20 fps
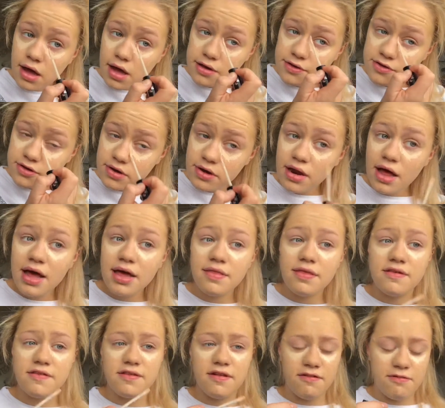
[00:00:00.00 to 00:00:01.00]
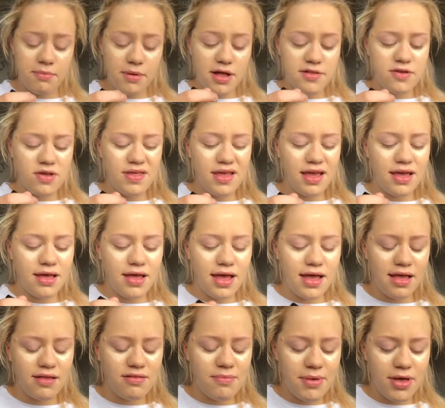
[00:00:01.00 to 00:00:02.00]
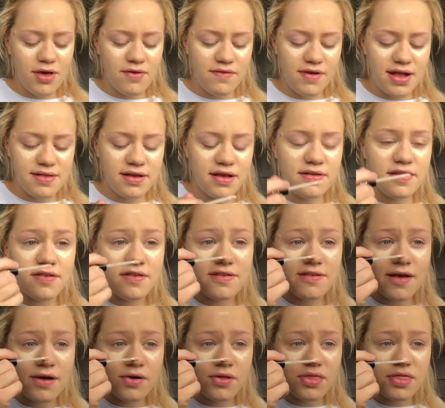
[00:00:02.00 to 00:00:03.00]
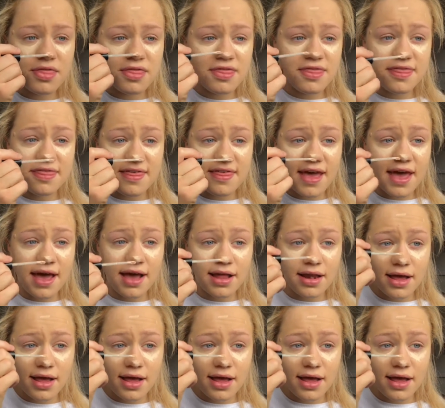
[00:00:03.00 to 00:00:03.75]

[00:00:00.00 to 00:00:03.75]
I do like this stuff, but I do think it is a bit overrated because it's so thick.